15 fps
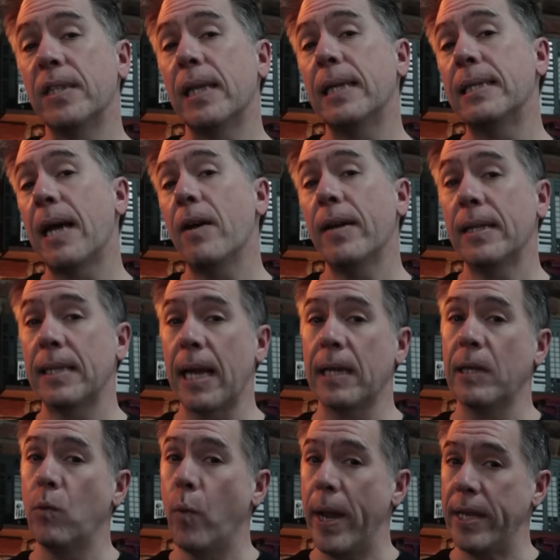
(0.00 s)
This lays out
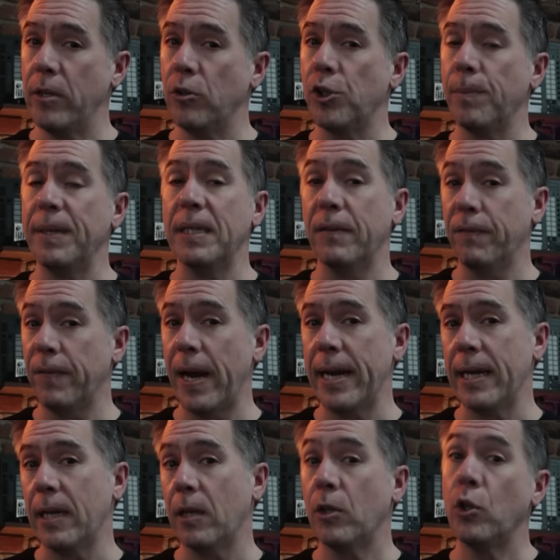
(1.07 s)
exactly when you should be
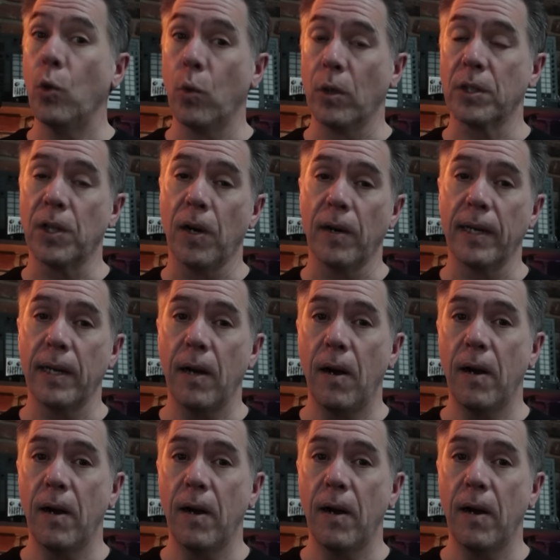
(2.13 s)
defining your target